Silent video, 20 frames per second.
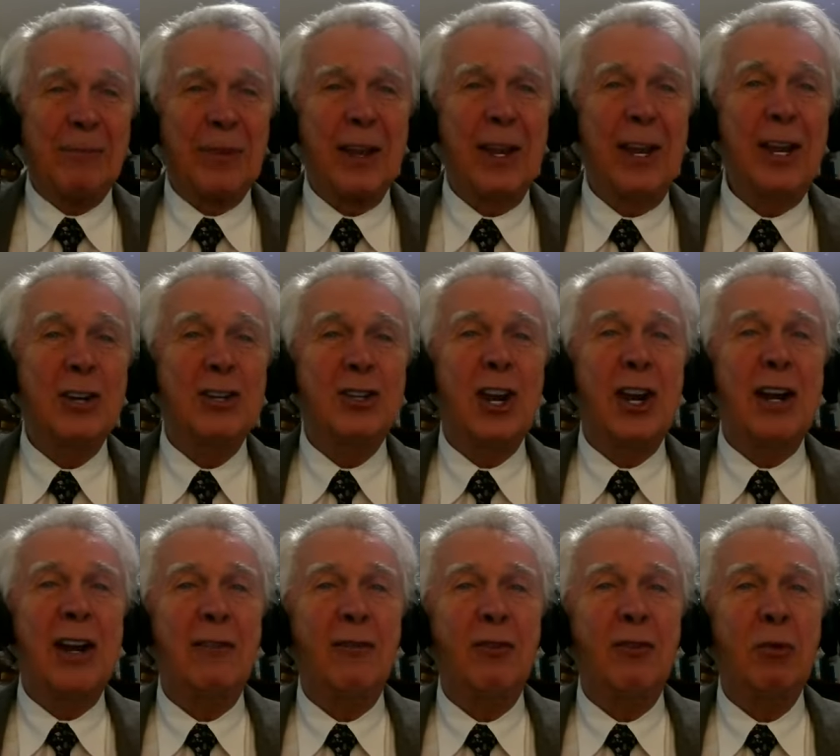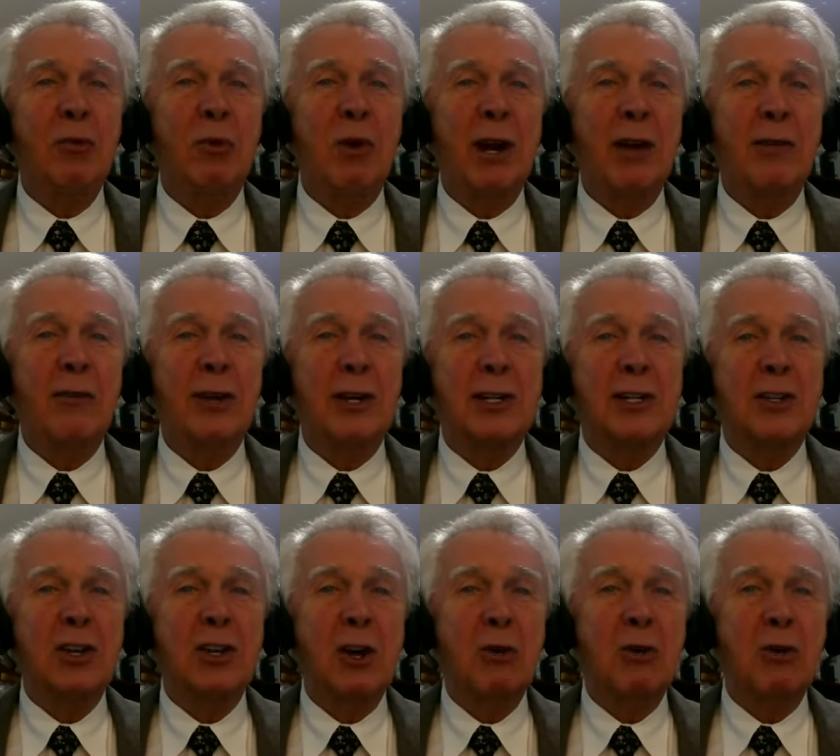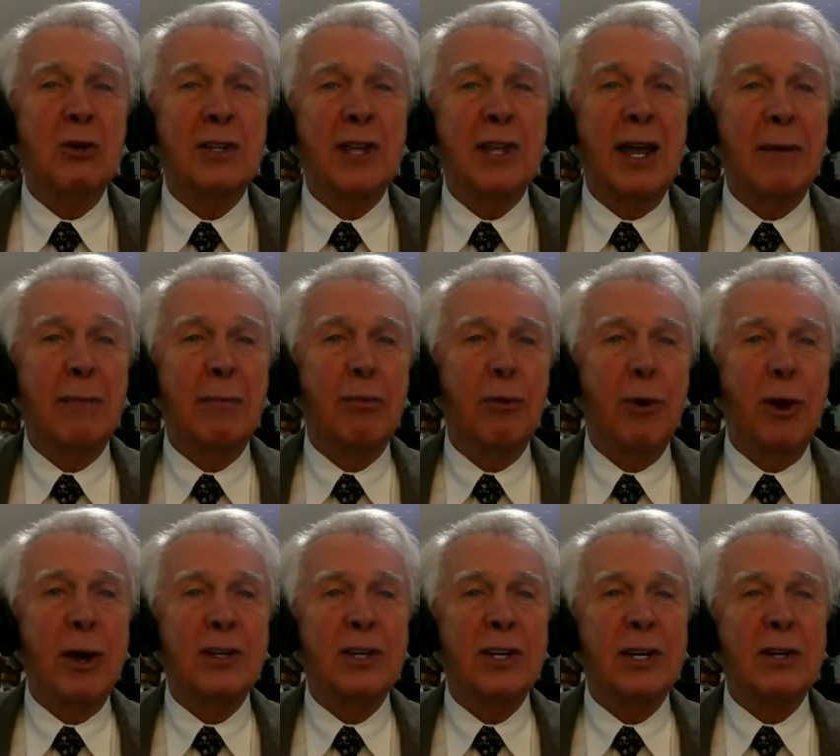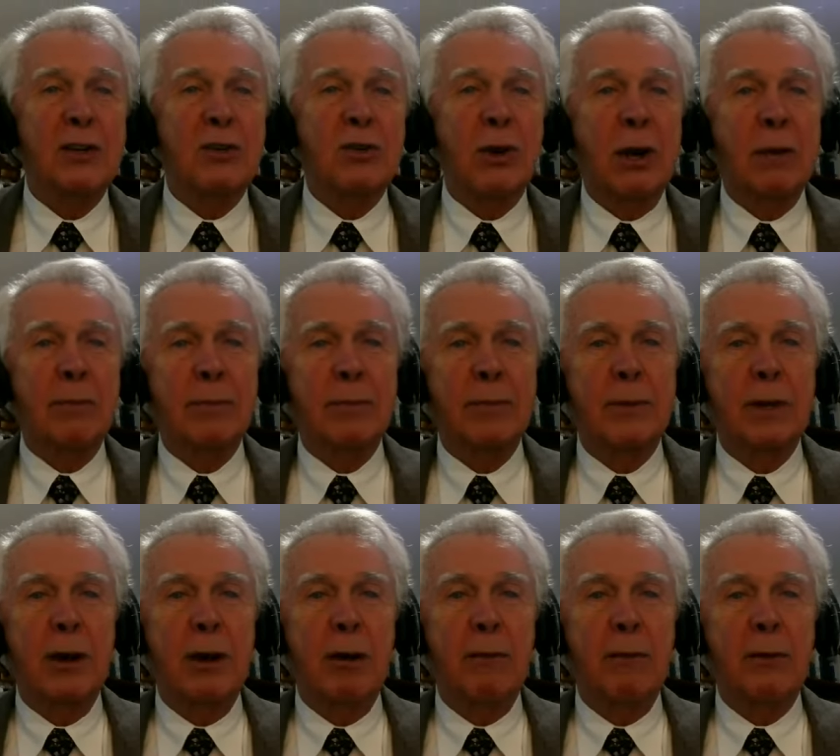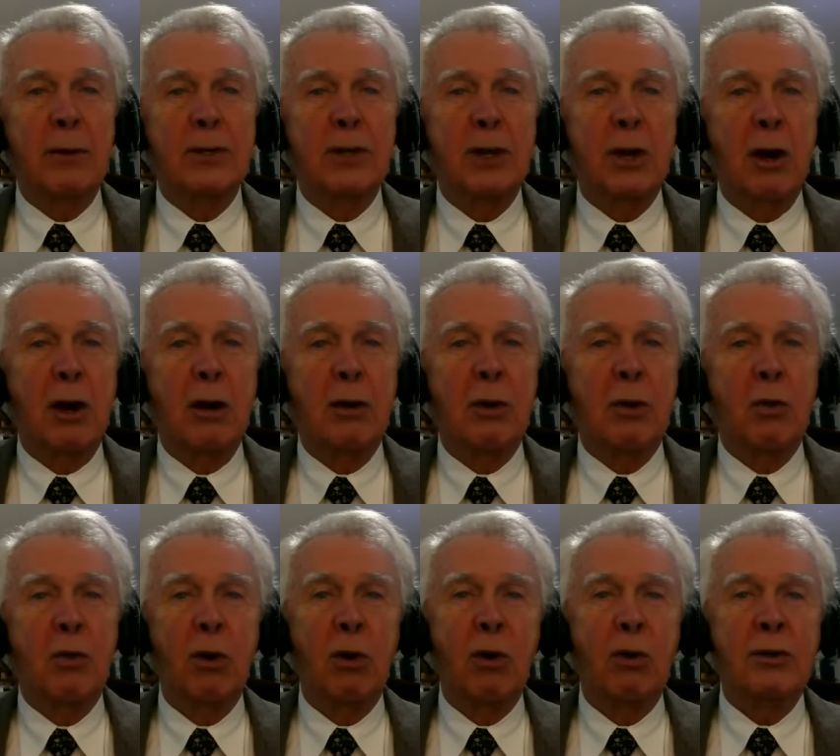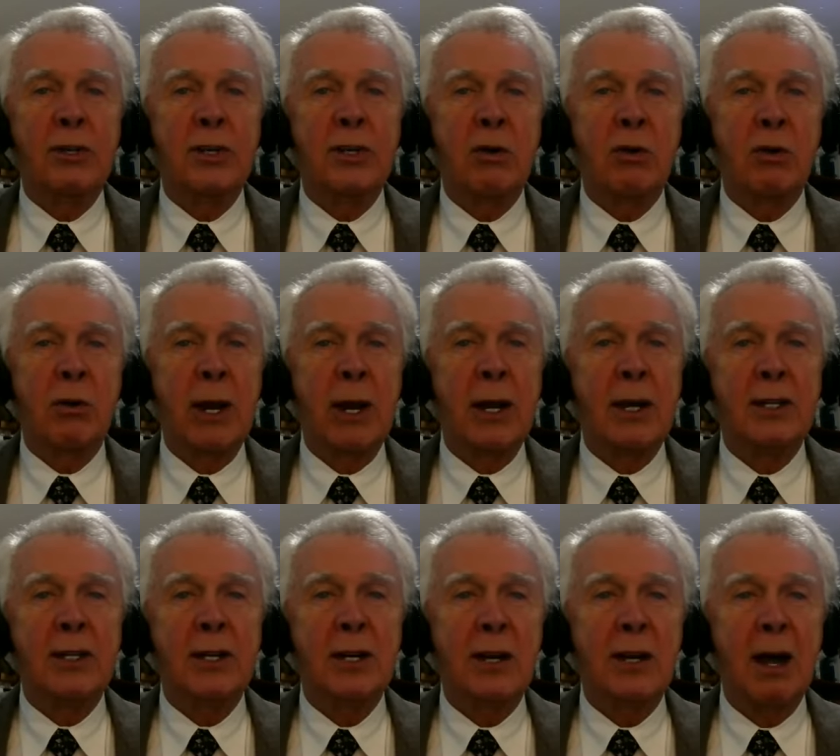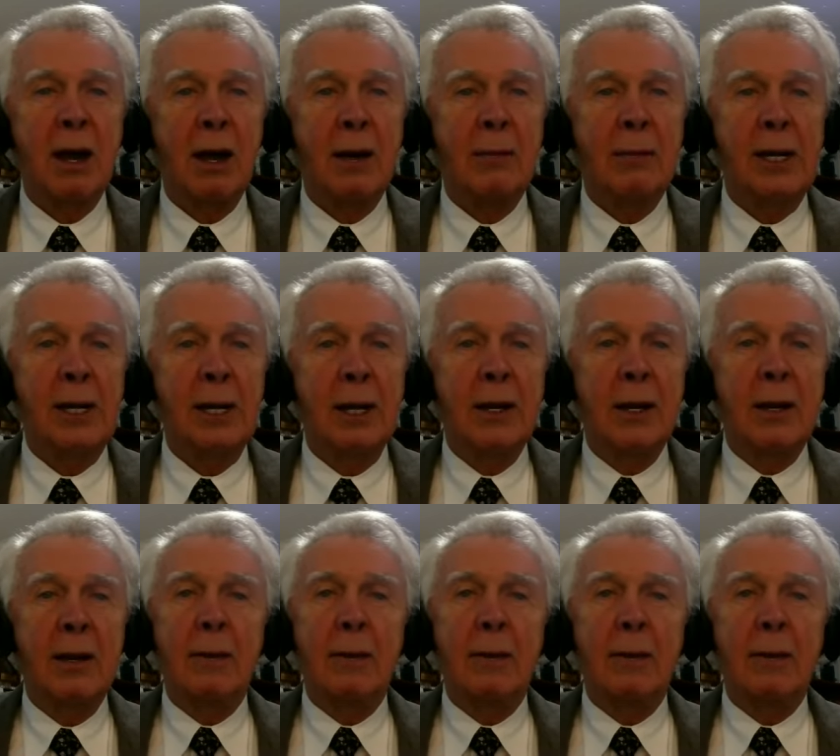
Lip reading: Each and every one of us knows that President Trump oversaw the world's greatest economy